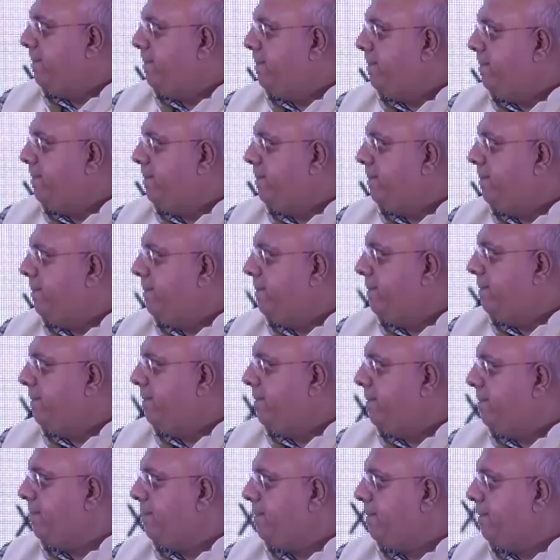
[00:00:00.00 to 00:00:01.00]

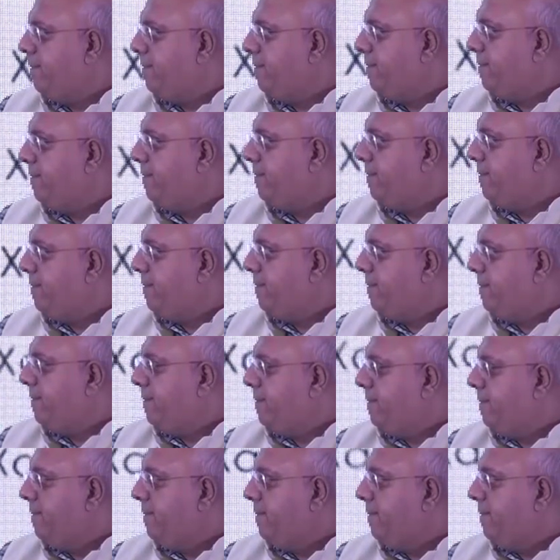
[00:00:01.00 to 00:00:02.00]

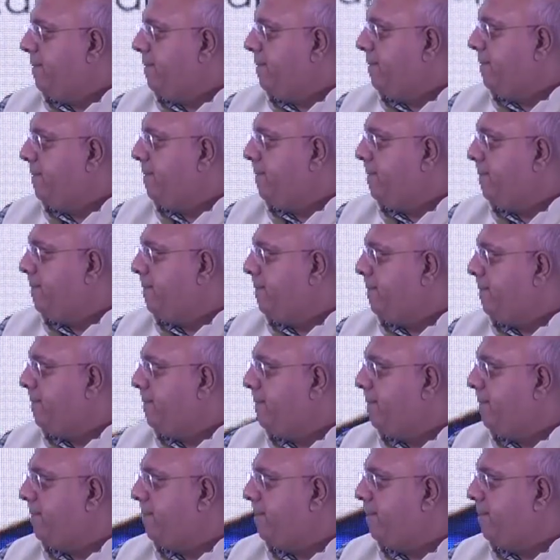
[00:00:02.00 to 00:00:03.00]

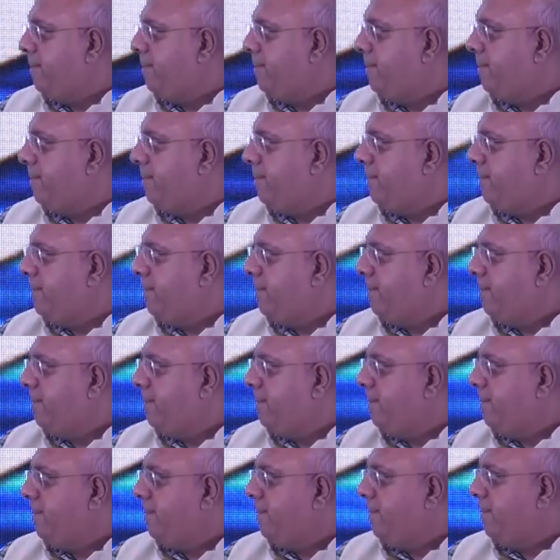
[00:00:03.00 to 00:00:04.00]

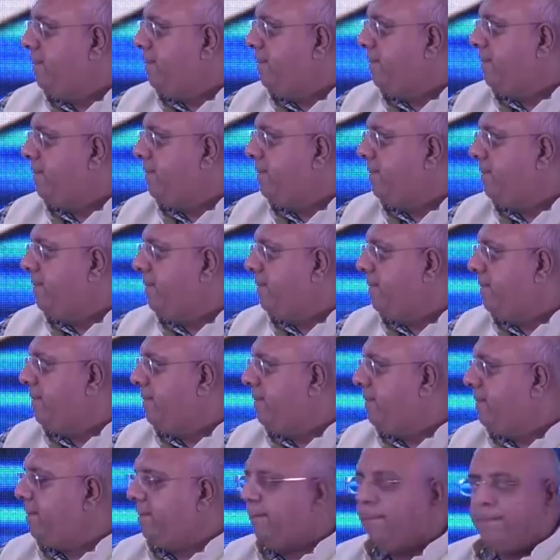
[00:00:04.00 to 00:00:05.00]

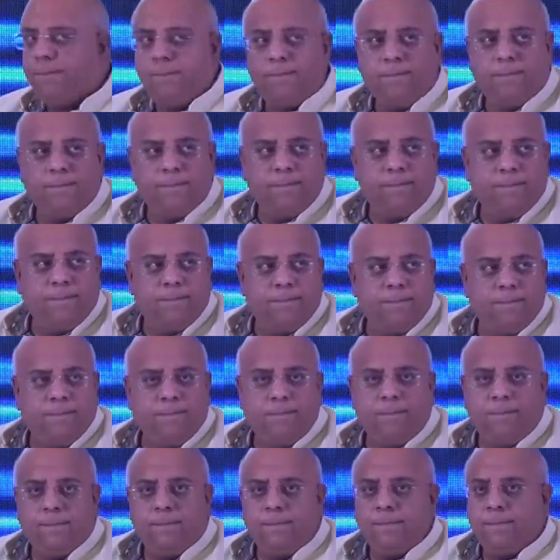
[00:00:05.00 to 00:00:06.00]

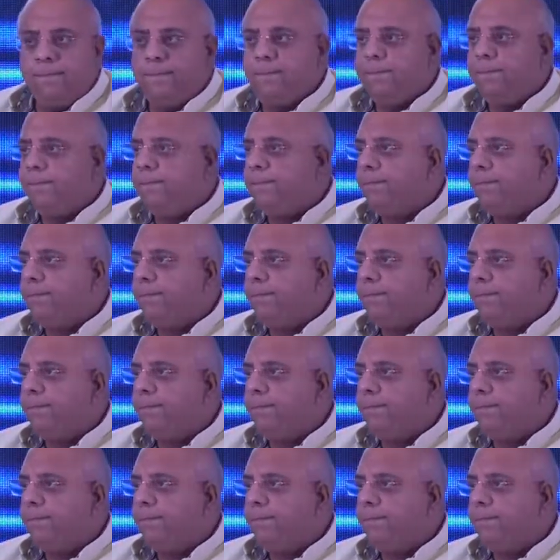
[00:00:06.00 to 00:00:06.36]
(silent)